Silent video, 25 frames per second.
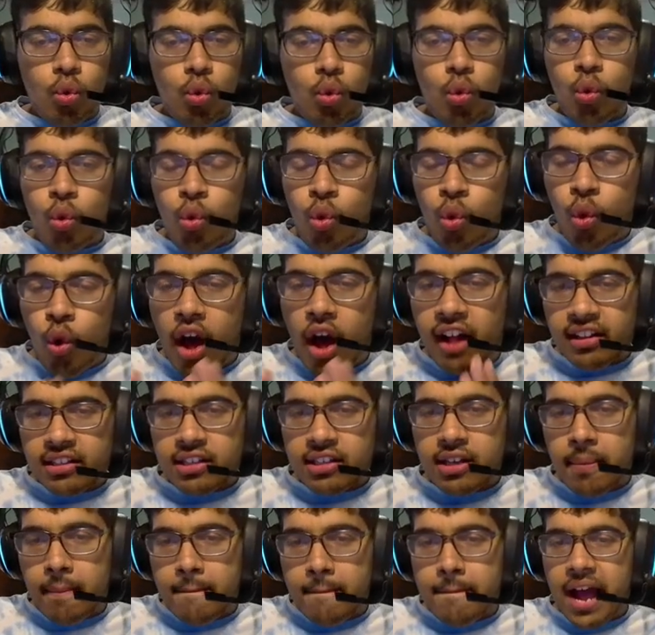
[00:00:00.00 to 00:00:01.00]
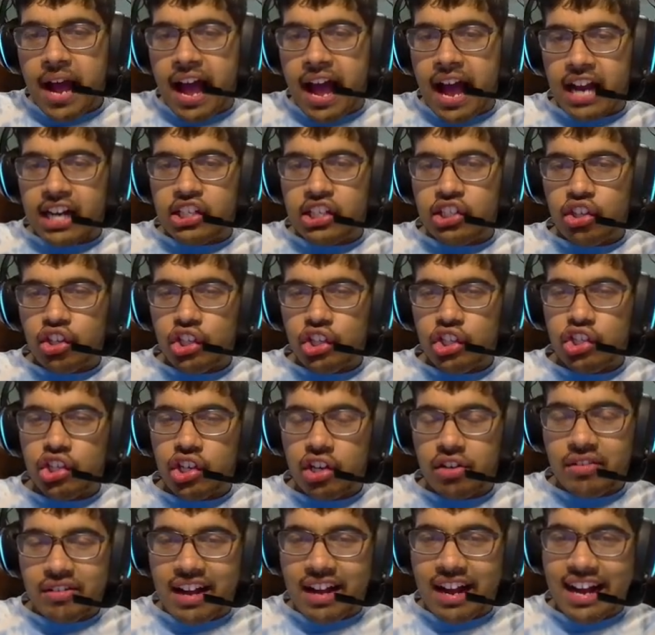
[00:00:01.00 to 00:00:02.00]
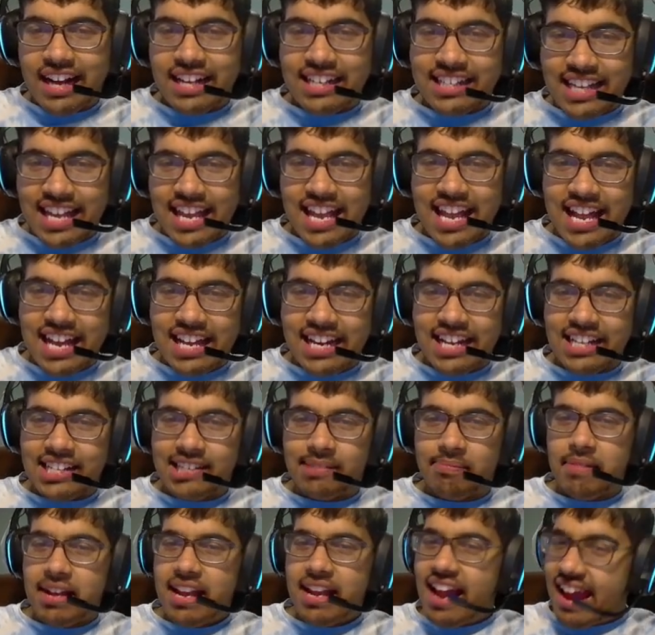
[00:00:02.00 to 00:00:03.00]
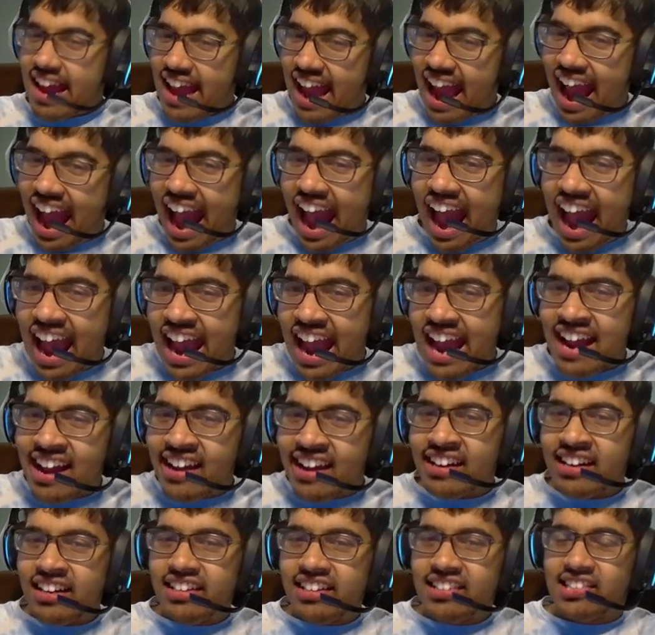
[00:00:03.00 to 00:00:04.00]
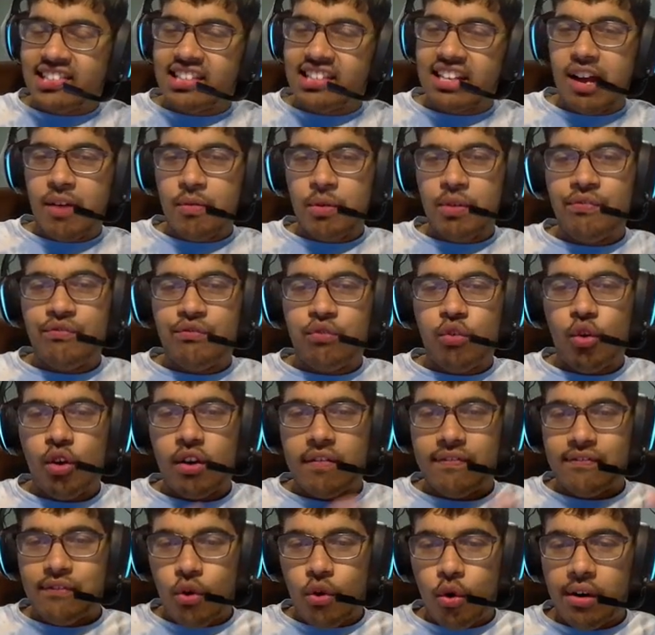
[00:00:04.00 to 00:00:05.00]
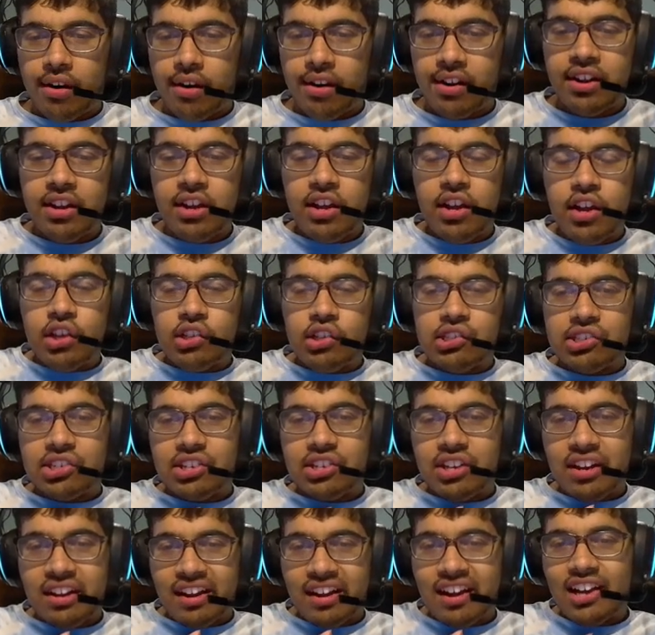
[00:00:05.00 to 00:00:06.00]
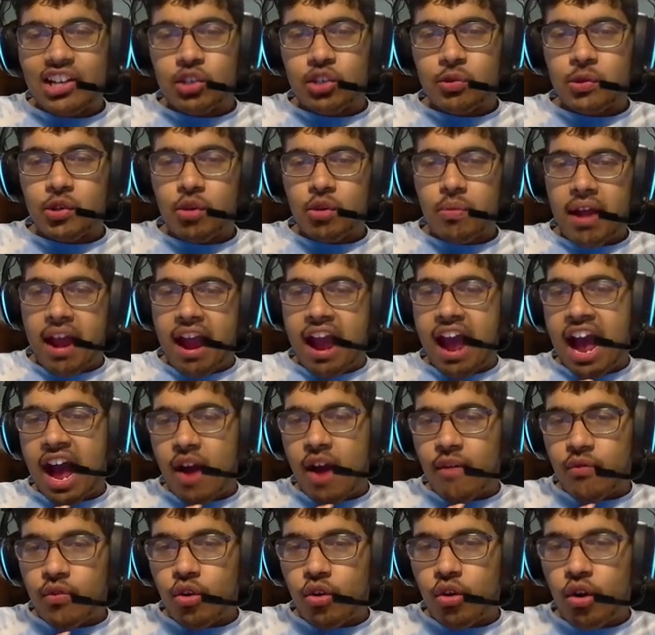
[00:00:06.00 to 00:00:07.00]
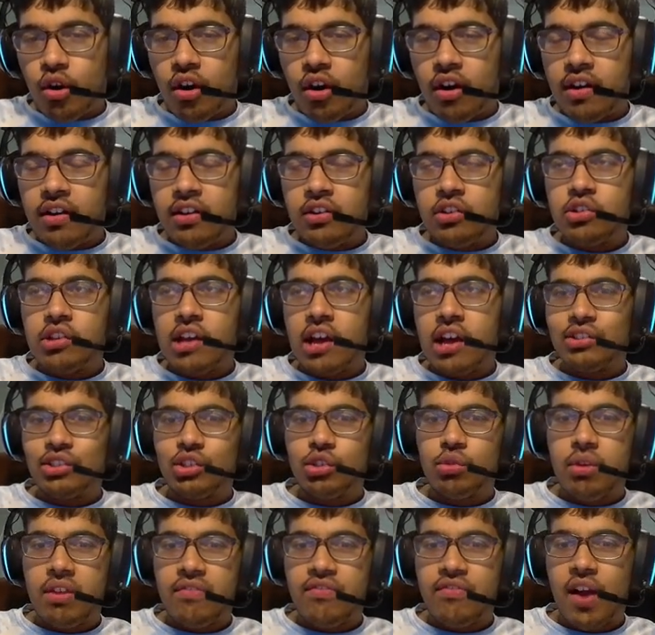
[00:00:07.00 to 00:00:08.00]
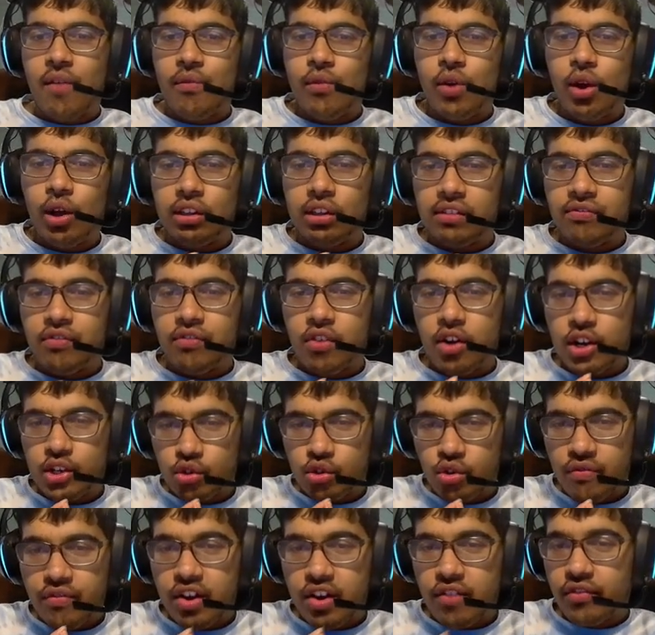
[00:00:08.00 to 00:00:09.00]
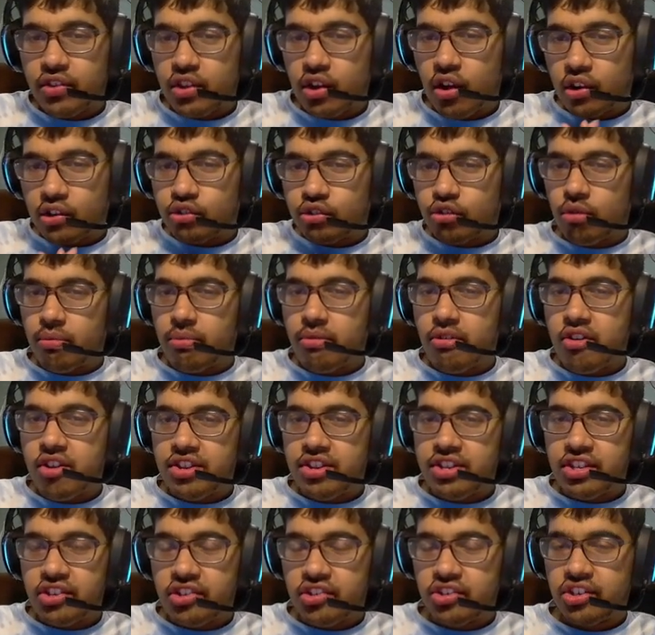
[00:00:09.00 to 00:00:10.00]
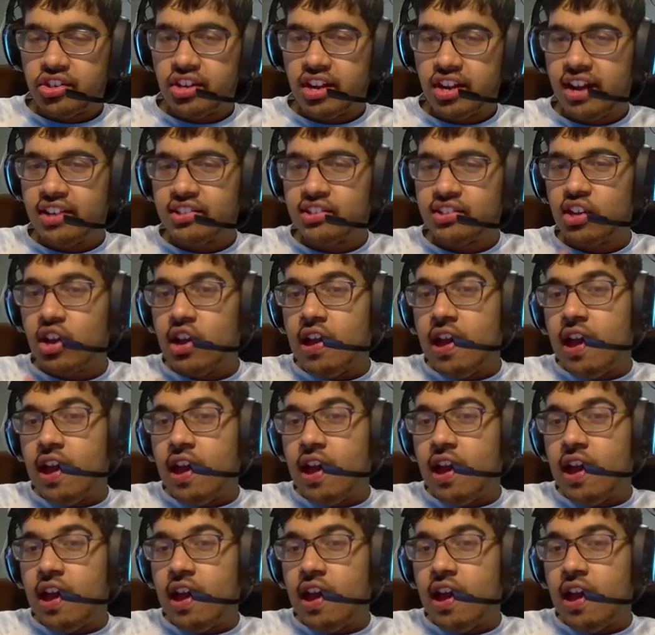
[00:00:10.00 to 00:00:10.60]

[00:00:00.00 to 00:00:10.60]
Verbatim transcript: Welcome back to the channel, guys. It is me, AD744. So today, guys, we're doing my AFCON 2025 Call of review for the October edition, guys.